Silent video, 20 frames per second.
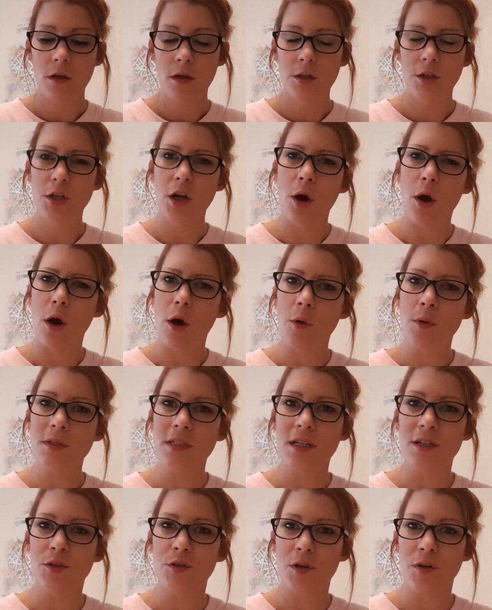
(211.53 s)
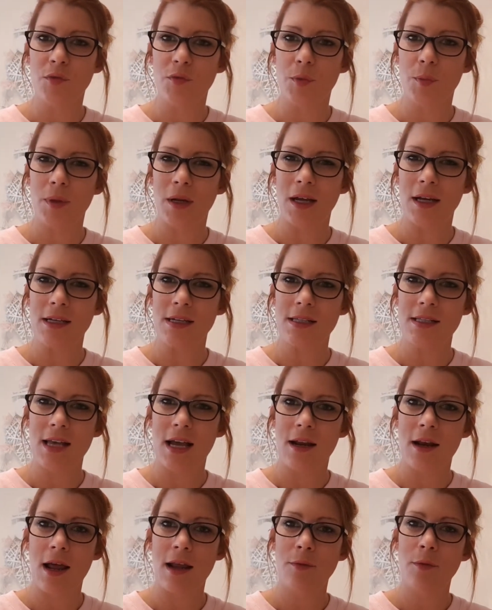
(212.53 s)
you know, I was in a dreadful place,
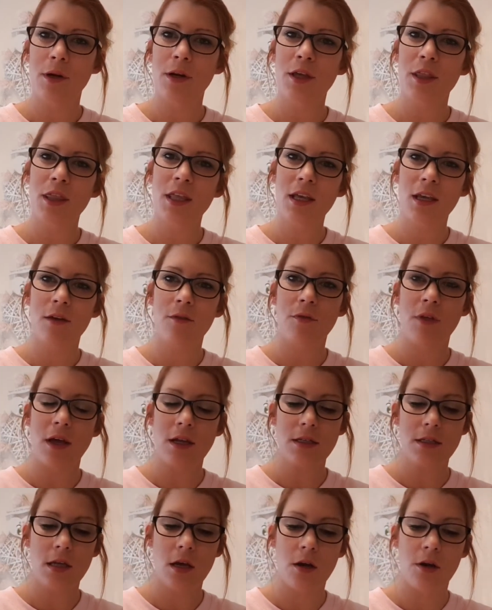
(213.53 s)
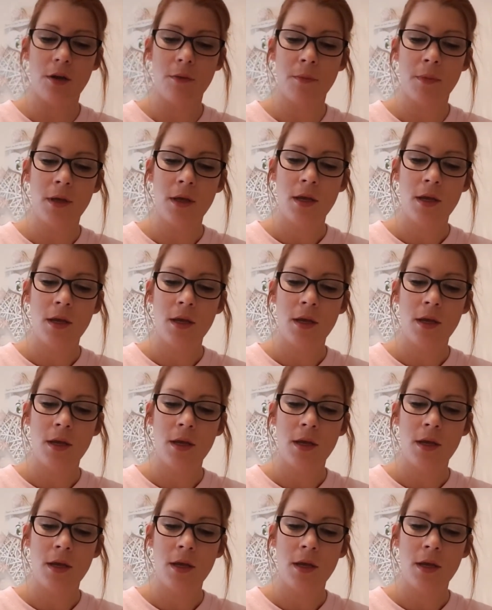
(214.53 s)
and when I think of that time,